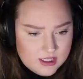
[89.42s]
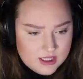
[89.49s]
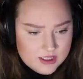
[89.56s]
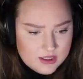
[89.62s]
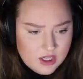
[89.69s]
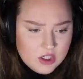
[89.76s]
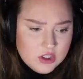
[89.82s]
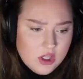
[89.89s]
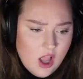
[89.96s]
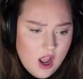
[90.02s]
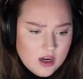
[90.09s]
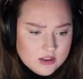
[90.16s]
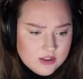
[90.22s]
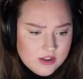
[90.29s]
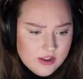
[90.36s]
The, they're
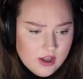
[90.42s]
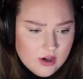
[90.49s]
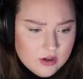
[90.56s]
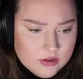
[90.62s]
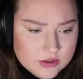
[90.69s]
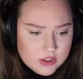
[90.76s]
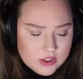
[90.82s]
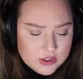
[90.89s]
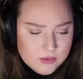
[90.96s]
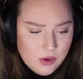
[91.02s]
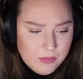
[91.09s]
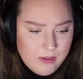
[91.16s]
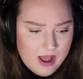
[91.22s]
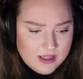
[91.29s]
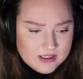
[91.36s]
locked though. So there's more
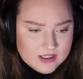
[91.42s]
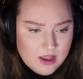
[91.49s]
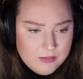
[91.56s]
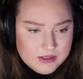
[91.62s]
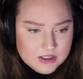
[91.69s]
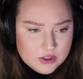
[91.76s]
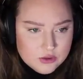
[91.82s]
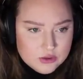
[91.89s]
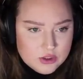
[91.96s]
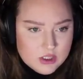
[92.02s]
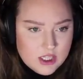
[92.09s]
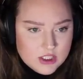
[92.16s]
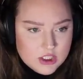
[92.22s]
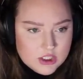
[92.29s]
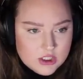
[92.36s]
paths coming soon. So
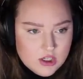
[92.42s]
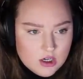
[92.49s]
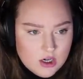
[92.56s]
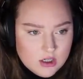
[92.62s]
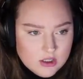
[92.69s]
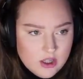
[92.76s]
let's just start our